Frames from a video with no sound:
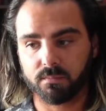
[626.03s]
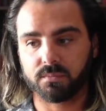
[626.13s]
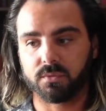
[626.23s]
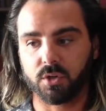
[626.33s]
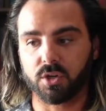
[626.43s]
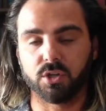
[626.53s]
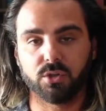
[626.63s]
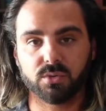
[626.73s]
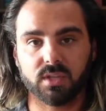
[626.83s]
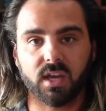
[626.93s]
you're going to
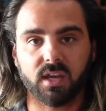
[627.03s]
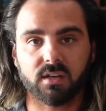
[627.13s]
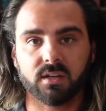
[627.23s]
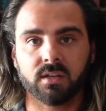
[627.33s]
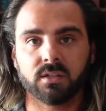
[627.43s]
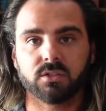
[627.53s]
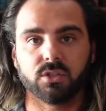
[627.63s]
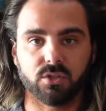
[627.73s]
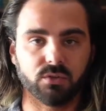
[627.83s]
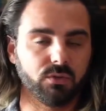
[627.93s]
use that
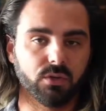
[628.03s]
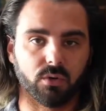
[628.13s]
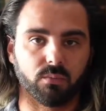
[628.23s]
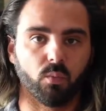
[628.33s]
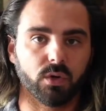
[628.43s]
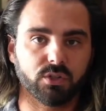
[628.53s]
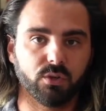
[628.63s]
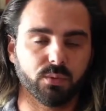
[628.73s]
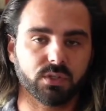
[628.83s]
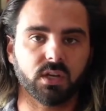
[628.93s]
to, 1 to
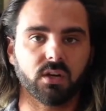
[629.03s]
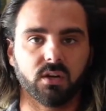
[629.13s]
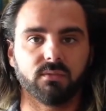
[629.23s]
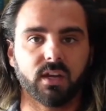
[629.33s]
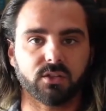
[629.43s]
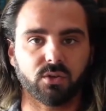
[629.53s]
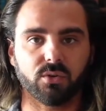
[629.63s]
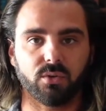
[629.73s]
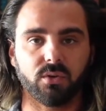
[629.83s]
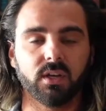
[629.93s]
2% of that
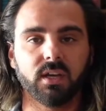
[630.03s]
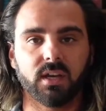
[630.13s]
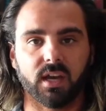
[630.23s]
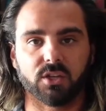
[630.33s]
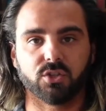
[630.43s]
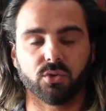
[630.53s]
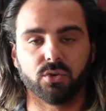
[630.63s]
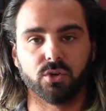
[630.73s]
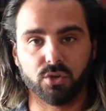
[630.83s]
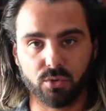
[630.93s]
total as your
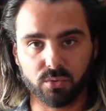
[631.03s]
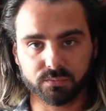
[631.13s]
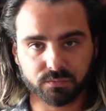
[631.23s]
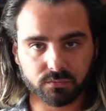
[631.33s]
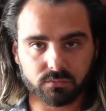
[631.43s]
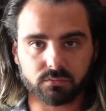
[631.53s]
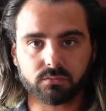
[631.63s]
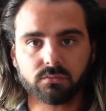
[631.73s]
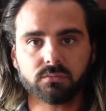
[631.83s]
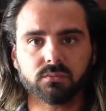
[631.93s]
new
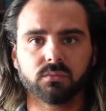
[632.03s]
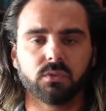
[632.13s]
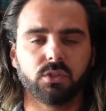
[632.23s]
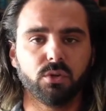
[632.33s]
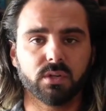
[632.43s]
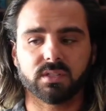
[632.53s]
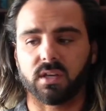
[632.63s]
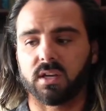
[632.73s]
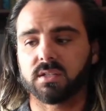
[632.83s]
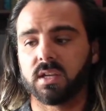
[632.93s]
unit
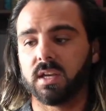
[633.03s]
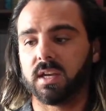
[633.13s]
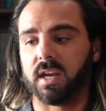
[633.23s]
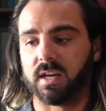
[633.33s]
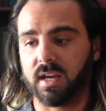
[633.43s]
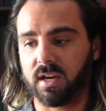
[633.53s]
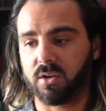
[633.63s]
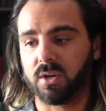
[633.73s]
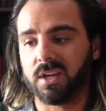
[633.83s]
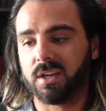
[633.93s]
size. And now
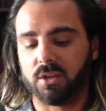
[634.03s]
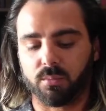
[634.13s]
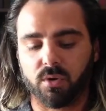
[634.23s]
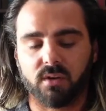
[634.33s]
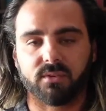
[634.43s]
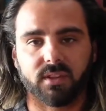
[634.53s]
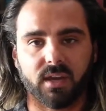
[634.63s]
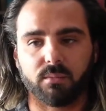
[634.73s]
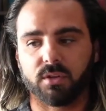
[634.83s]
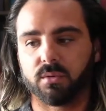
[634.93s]
your profit in
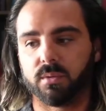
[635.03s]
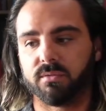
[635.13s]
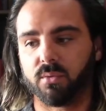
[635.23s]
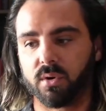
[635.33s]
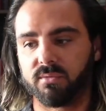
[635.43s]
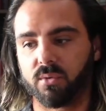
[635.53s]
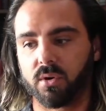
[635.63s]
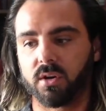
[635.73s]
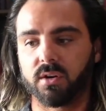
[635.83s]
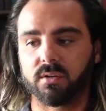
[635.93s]
that month will be
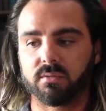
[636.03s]
4,400